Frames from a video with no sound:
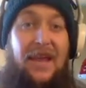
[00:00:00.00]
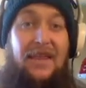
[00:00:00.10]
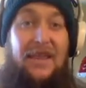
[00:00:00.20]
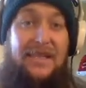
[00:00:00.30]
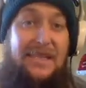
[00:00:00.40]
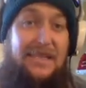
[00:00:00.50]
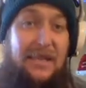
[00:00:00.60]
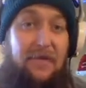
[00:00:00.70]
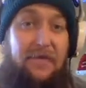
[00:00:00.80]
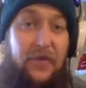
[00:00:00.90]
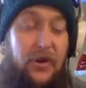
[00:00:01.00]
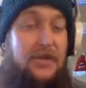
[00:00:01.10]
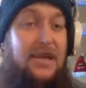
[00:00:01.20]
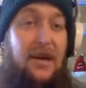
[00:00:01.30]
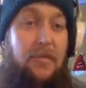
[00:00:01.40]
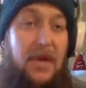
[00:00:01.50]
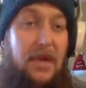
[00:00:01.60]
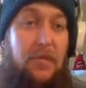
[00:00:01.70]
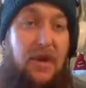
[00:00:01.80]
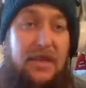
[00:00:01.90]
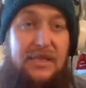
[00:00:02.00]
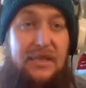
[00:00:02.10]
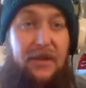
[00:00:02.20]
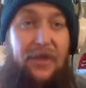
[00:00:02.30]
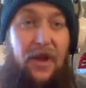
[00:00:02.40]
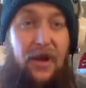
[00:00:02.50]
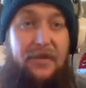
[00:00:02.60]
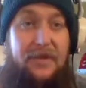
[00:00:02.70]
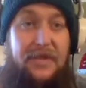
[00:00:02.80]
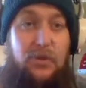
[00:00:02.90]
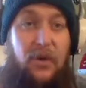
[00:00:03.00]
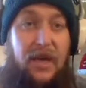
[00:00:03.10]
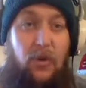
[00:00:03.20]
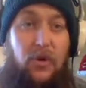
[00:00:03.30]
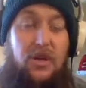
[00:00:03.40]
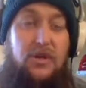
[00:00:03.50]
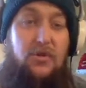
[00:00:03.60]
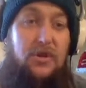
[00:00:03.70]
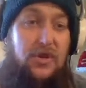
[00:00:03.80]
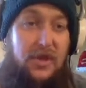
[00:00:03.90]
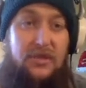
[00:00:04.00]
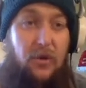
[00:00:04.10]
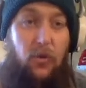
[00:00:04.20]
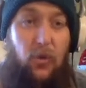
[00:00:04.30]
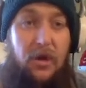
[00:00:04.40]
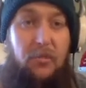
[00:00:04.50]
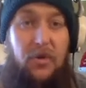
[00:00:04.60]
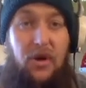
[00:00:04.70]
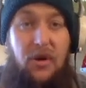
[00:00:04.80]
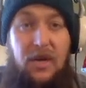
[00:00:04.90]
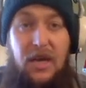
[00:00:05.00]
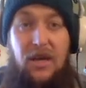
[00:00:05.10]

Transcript: This is the first time anybody's done the hunt this way, where you're doing just the one bird.